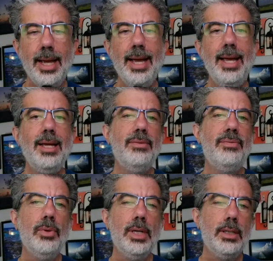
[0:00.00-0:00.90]
And if
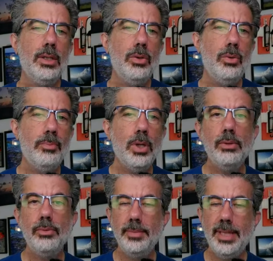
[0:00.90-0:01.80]
you want to go
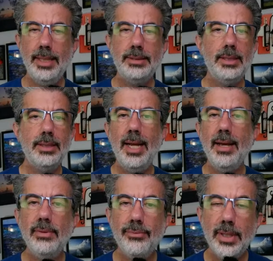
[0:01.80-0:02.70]
ballroom dancing, they
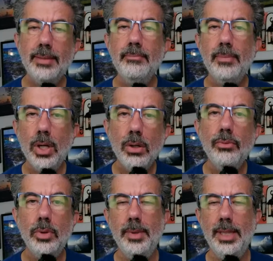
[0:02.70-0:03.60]
have a freaking
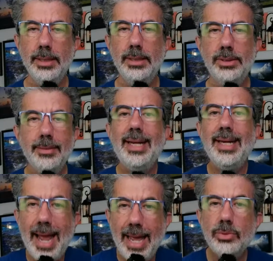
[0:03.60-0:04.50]
ballroom on this ship, like an
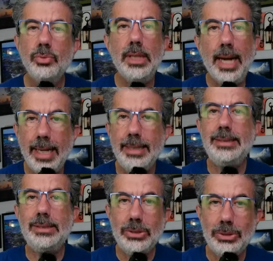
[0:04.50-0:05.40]
actual
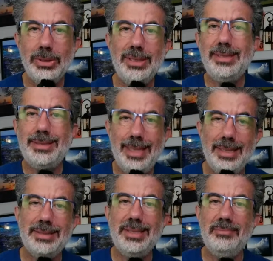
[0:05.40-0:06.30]
honest to goodness
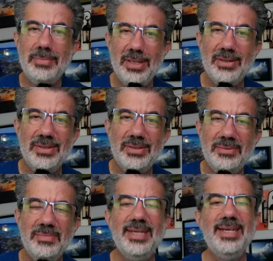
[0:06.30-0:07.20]
dancing
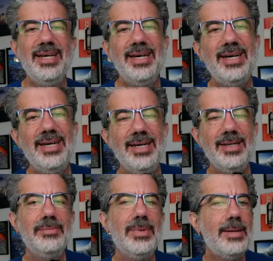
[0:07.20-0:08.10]
ballroom.
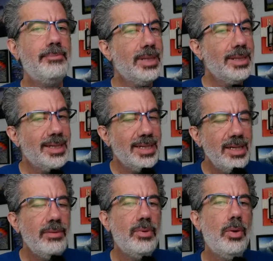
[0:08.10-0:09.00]
I
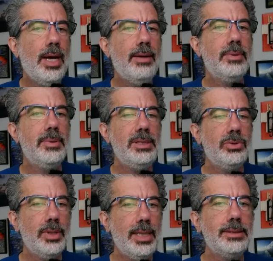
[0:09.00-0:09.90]
believe you have to be
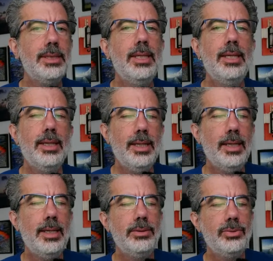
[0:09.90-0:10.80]
dressed
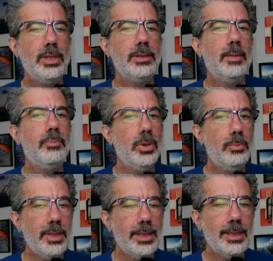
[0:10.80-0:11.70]

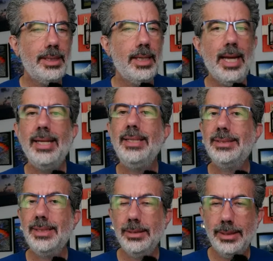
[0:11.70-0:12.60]
appropriately any
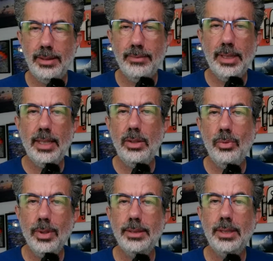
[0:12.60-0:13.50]
single evening that you
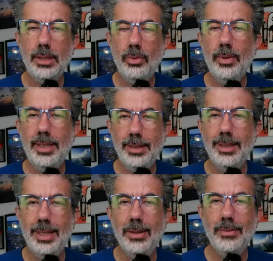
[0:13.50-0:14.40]
want to go in there.